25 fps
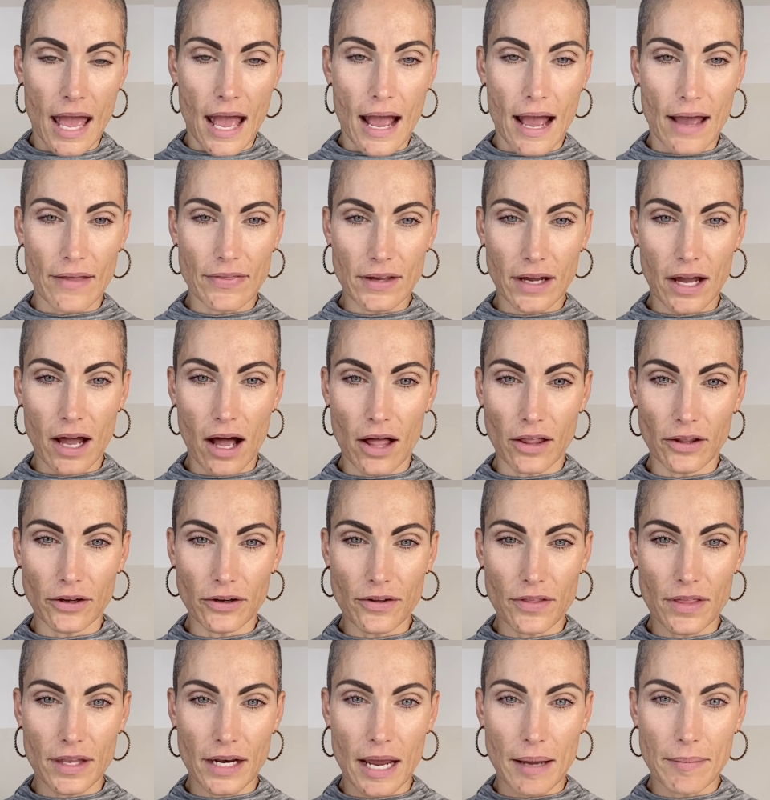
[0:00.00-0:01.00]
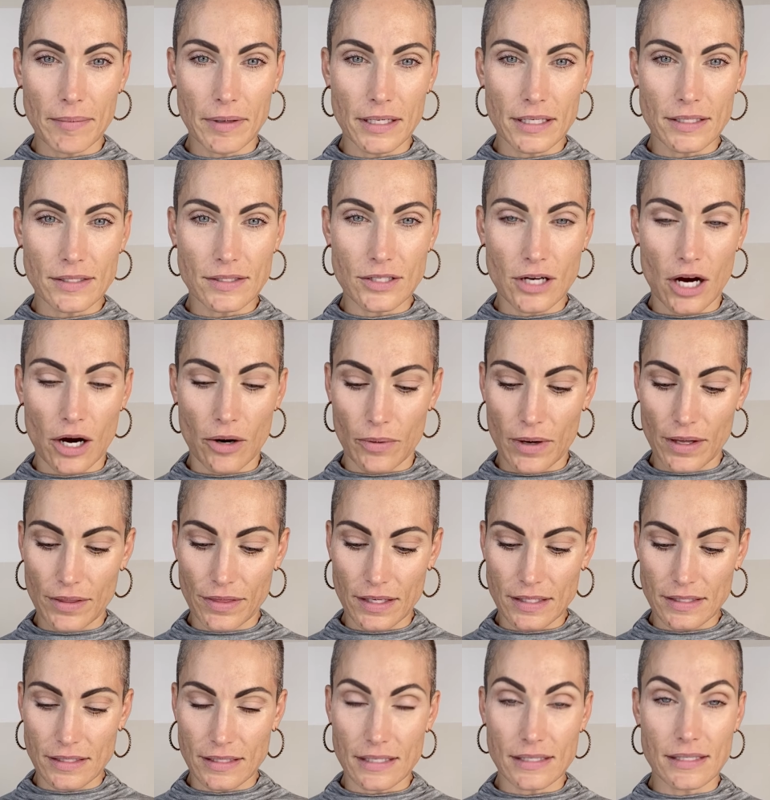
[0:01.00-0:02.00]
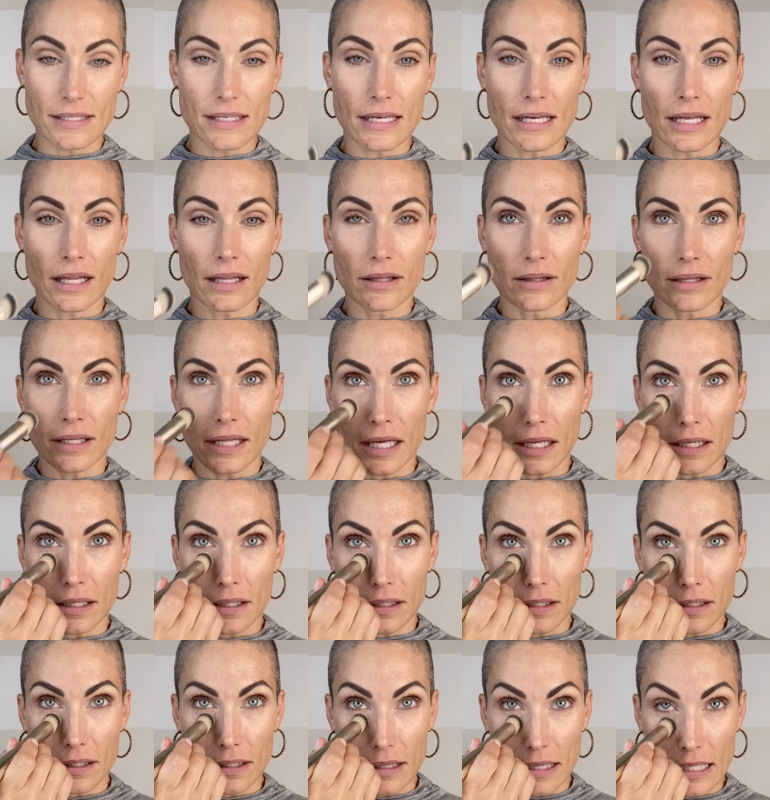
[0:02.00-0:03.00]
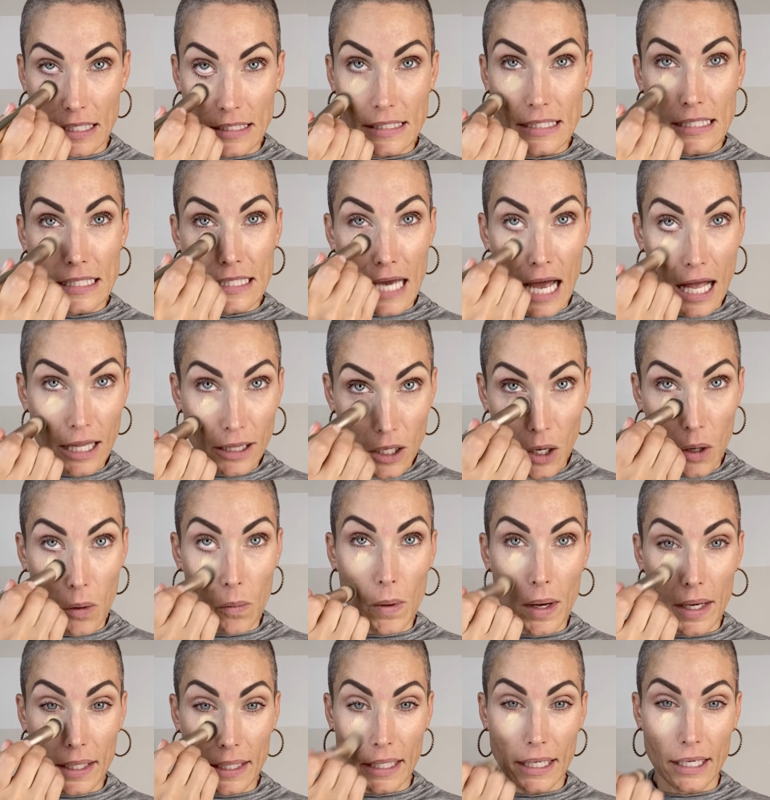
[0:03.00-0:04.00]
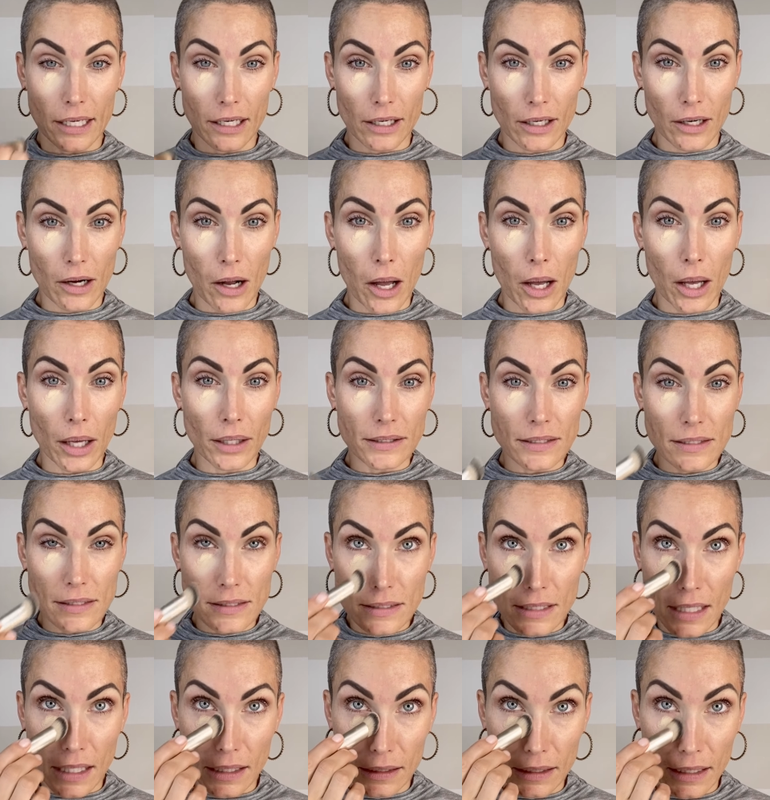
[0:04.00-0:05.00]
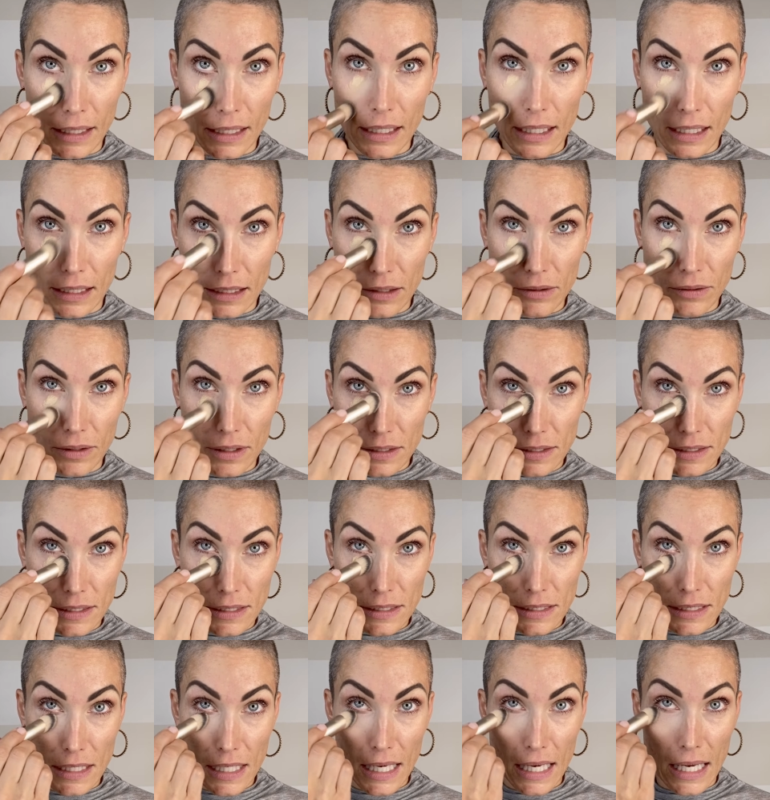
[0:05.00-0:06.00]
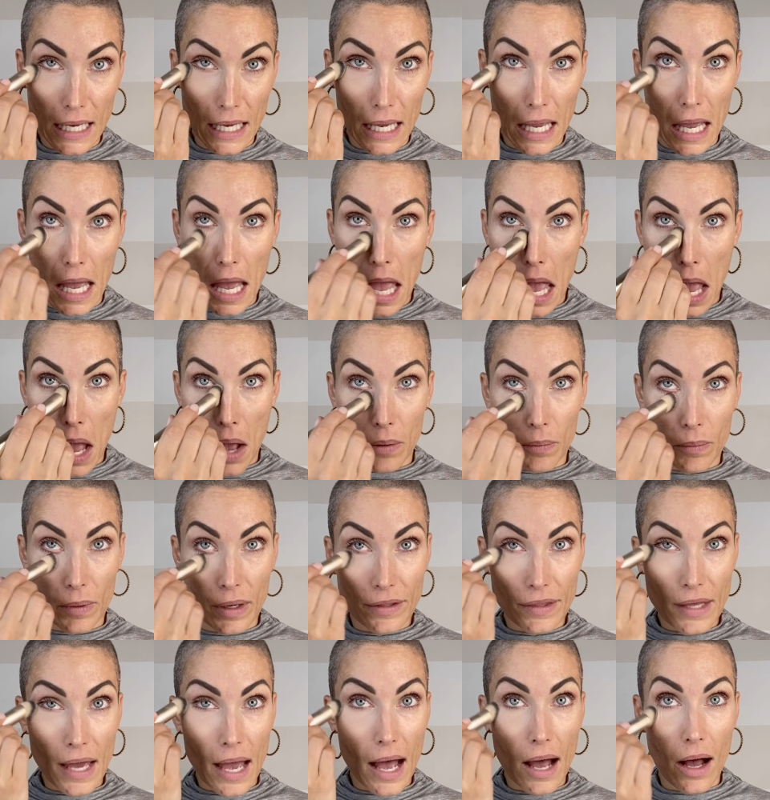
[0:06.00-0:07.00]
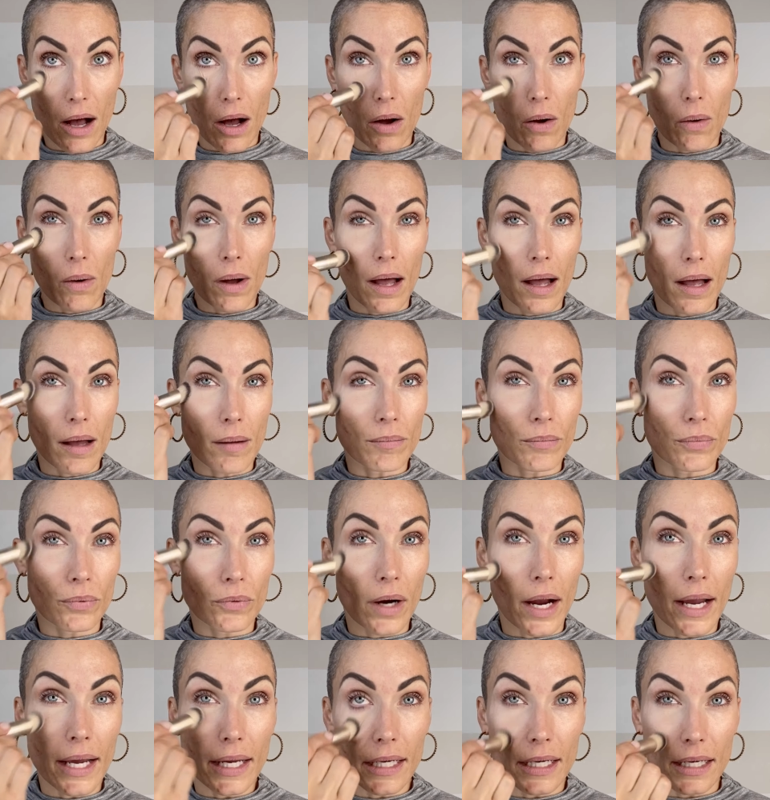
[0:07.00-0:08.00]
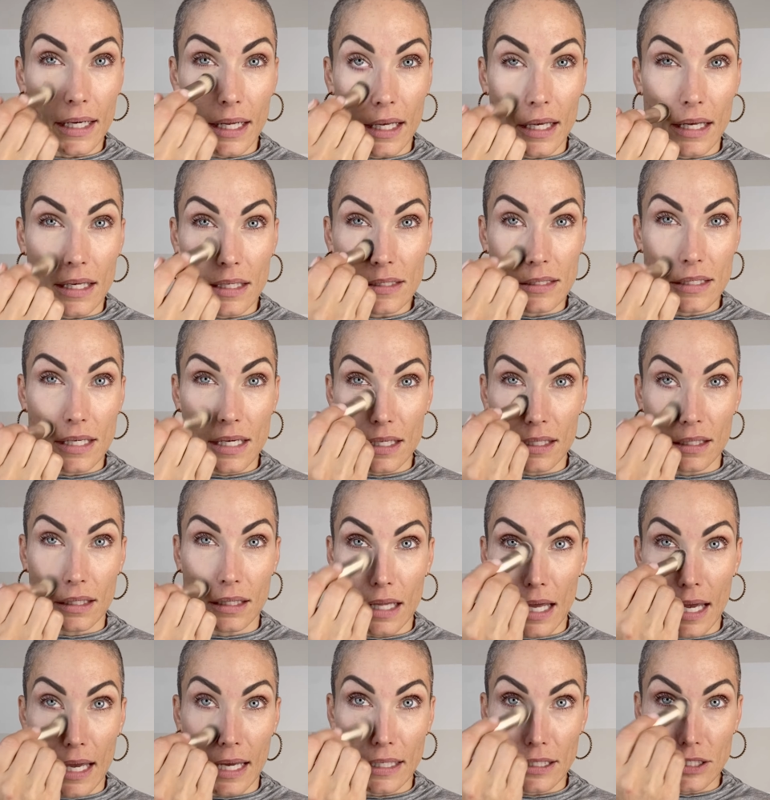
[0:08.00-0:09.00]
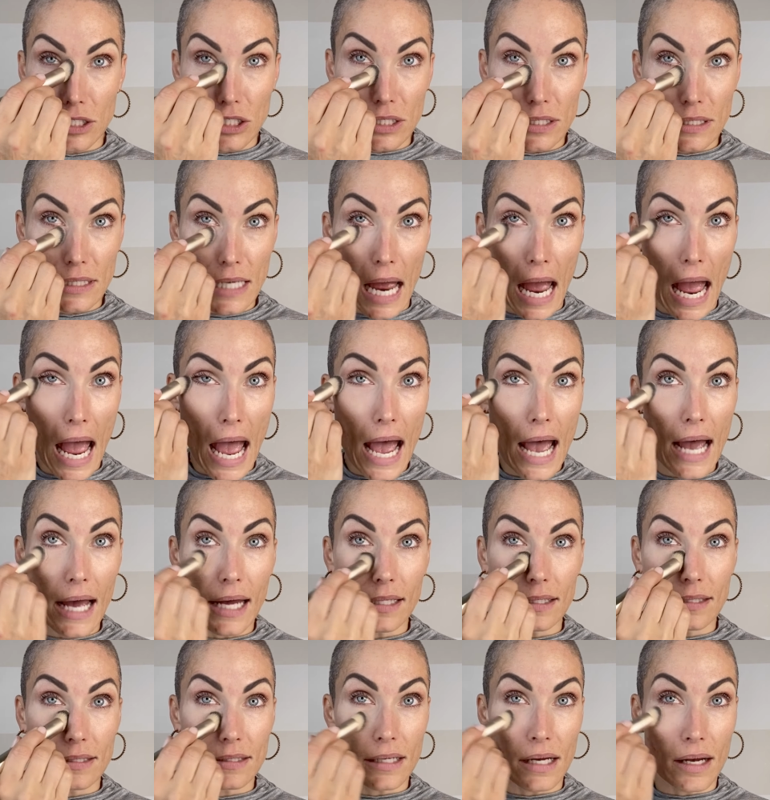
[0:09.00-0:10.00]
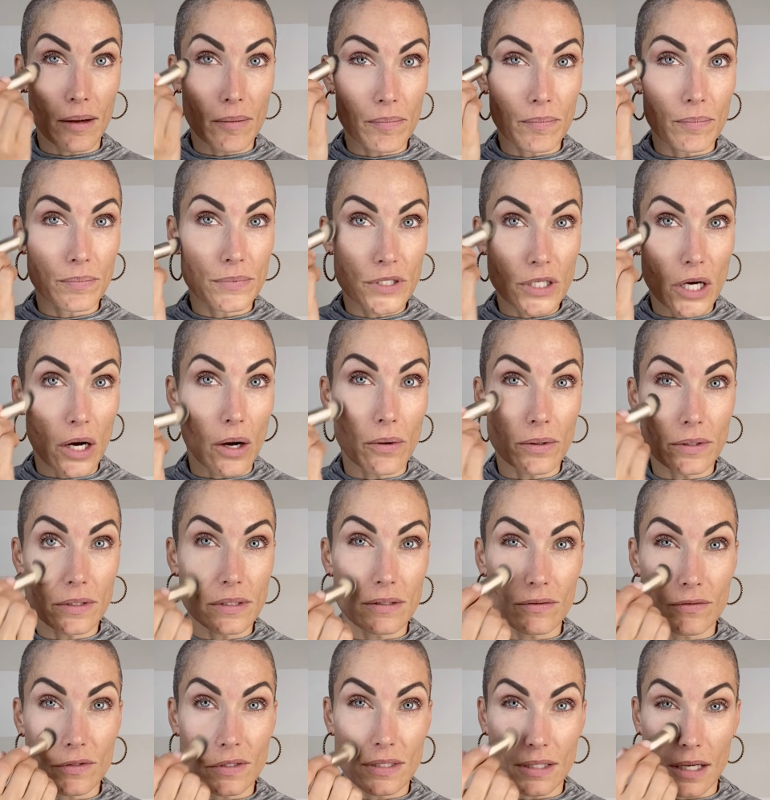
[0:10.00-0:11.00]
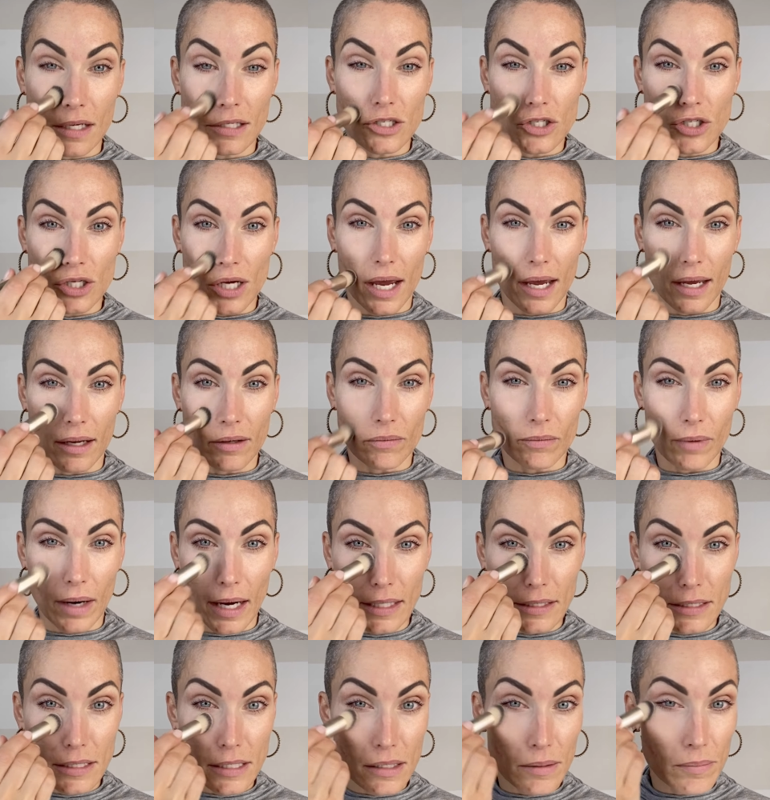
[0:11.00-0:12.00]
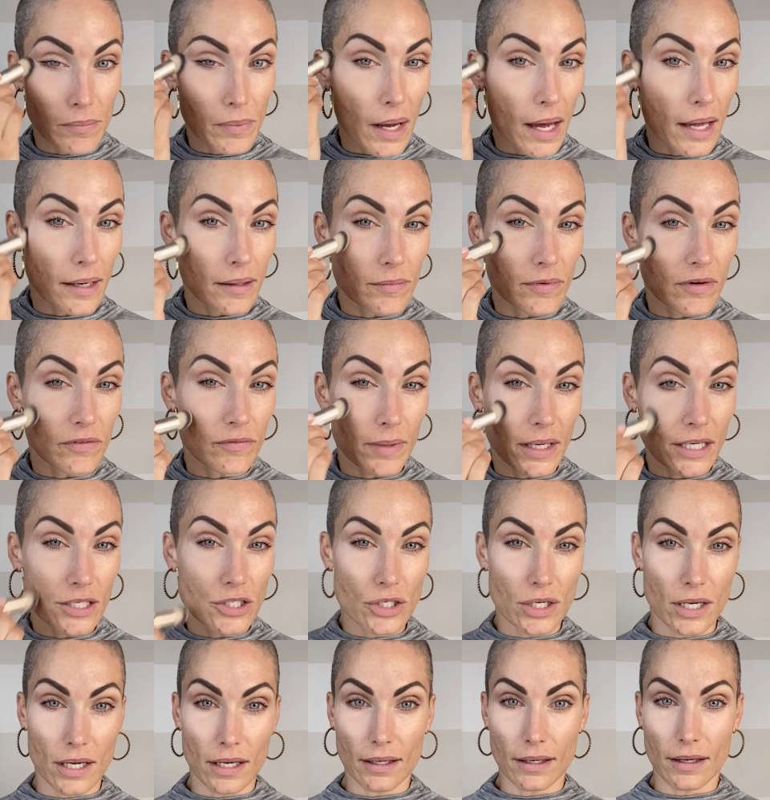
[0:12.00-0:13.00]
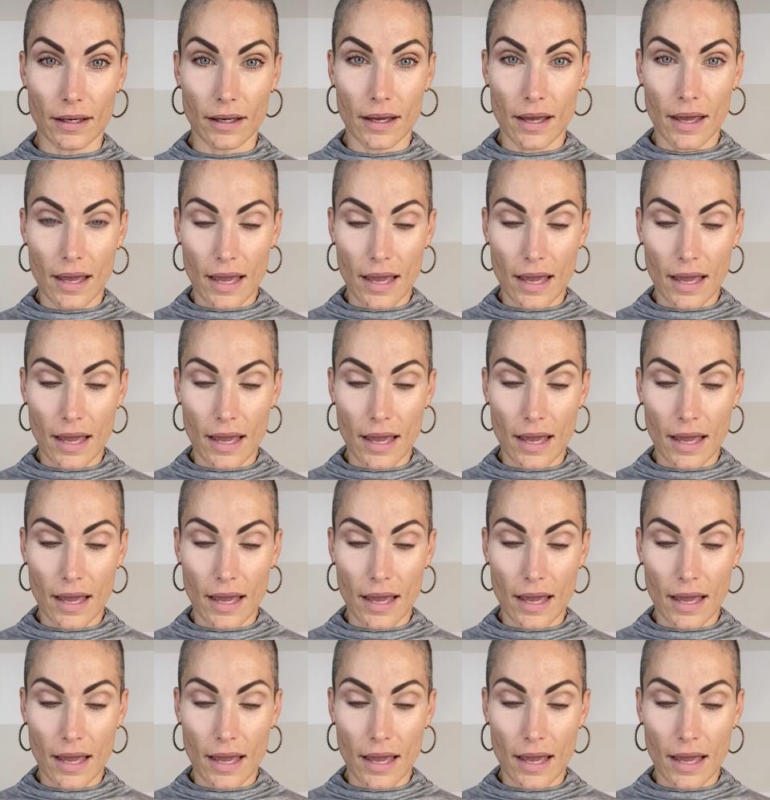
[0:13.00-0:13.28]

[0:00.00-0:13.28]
And the color that I'm gonna start with is this yellow one here called Sunlit. And you can see with how bright it is, it like just adds a dose of sunshine right to the bottom of my cheek.